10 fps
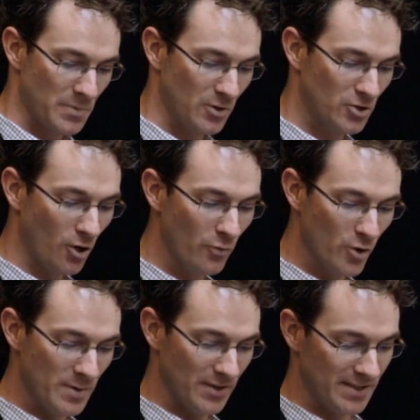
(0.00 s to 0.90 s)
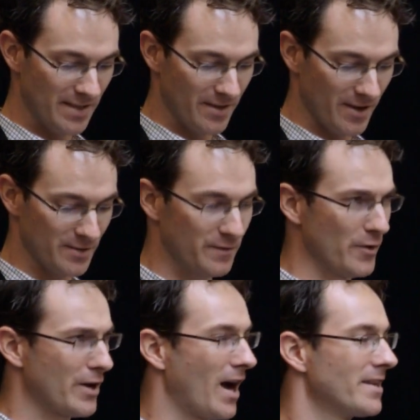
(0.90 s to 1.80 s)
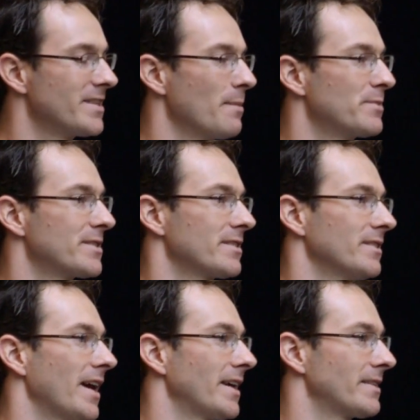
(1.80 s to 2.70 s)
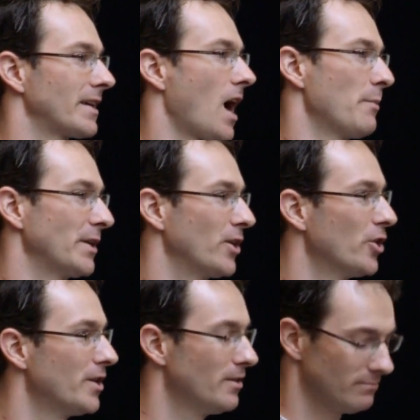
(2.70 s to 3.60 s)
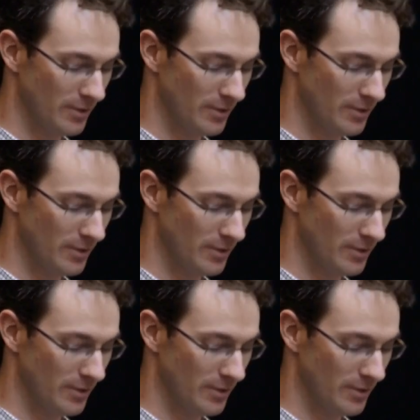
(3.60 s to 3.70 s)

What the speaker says: There's no room in this ethos for a concept like the common good.